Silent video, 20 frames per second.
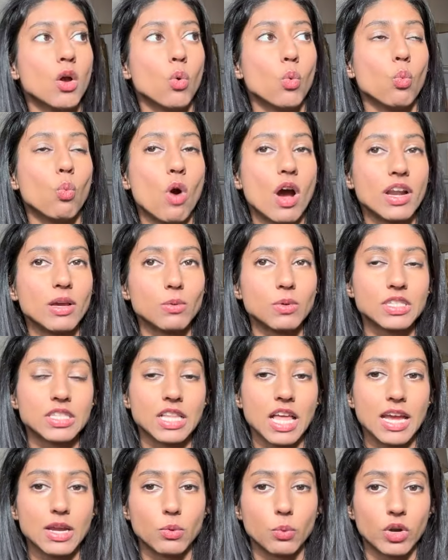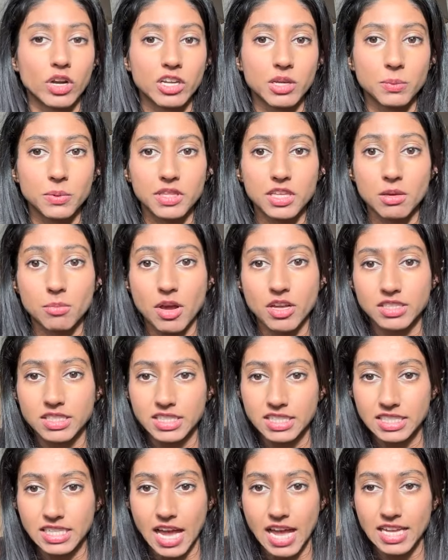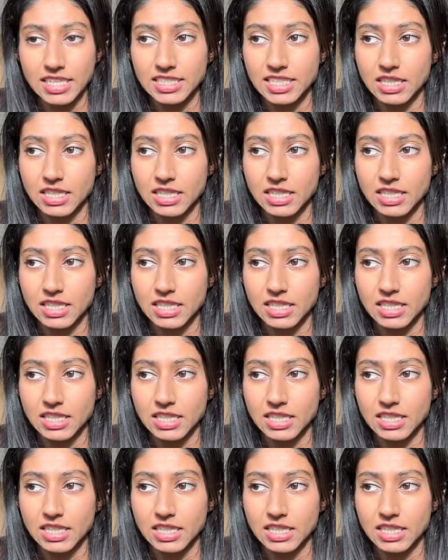what it was like working with him on set,